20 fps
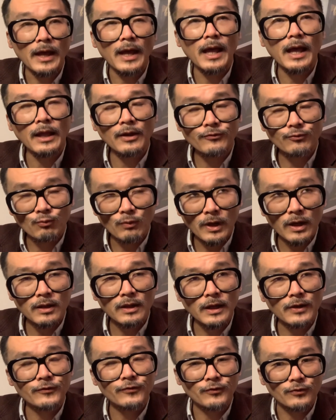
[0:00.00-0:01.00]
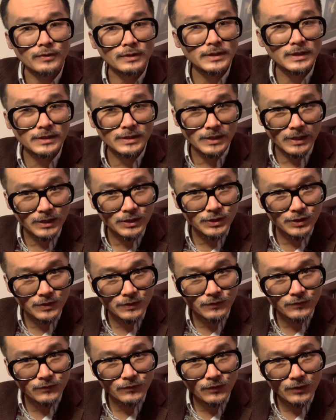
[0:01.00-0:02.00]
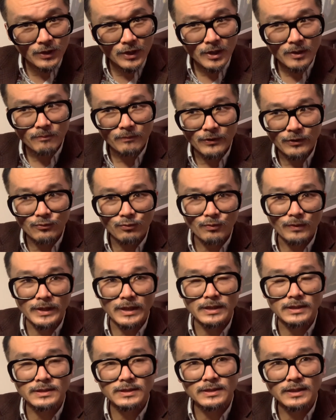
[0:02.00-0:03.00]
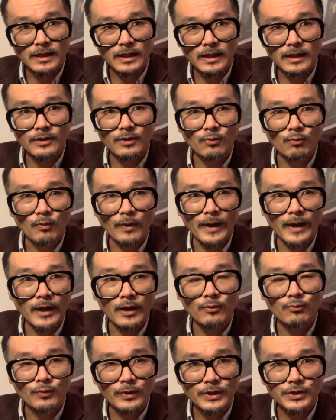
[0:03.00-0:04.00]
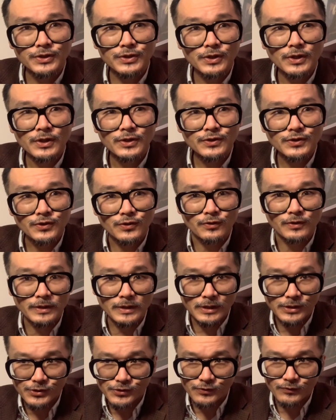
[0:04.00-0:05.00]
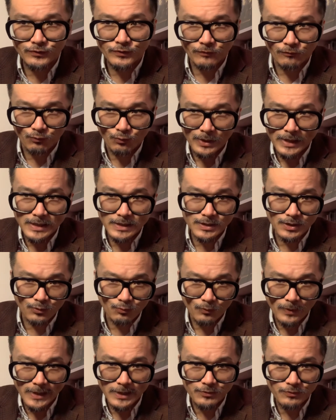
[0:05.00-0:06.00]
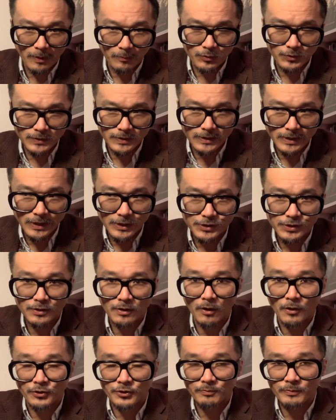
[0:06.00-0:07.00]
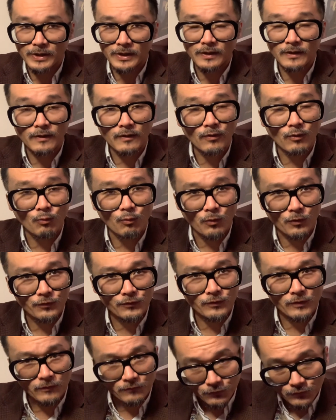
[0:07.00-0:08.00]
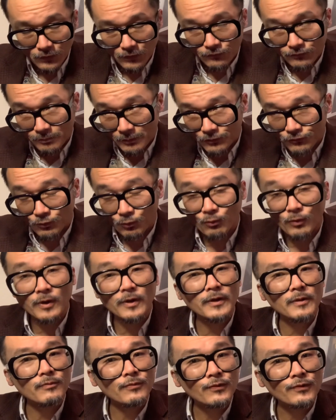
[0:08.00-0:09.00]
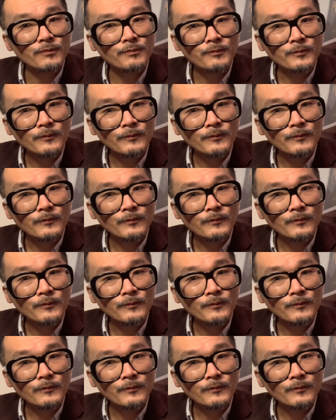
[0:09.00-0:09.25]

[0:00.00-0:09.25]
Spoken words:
as well as certain distinctions between, say, the way in which certain issues of race and race representation are depicted in the works of, say, Spencer Williams,